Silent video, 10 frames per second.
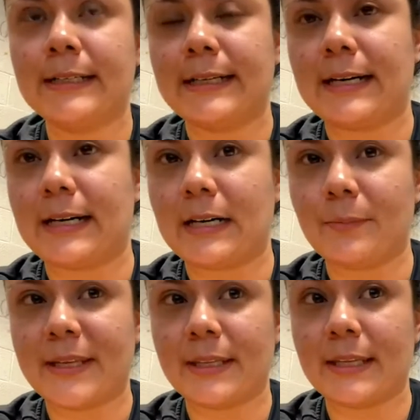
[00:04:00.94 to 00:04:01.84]

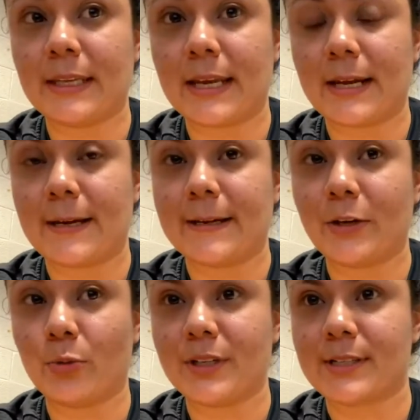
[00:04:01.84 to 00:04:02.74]
and
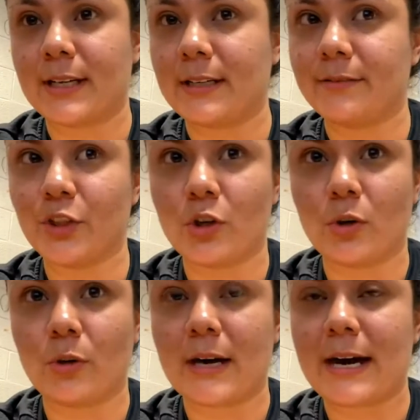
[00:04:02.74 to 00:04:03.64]
it was, you
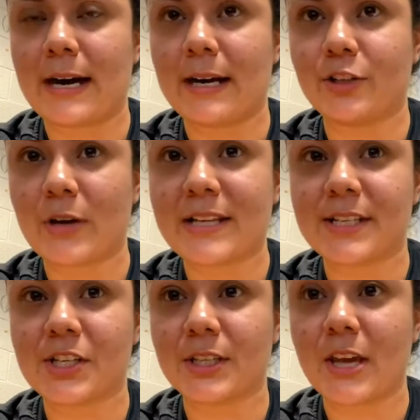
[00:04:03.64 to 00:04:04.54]
know, I
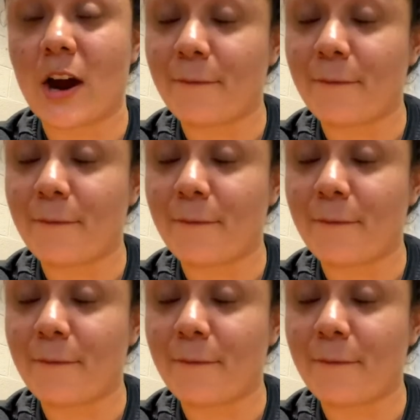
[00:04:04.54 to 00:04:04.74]
transitioned there.